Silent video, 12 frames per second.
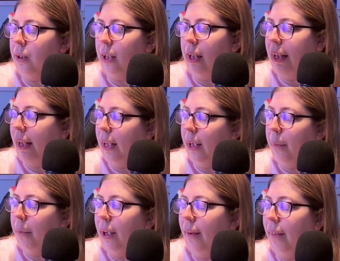I am.
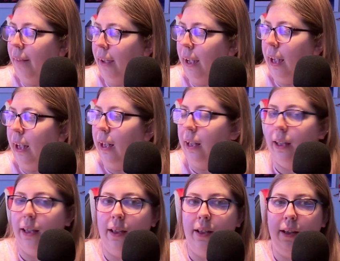I think
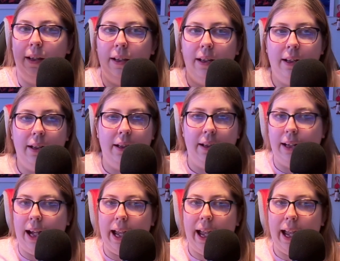I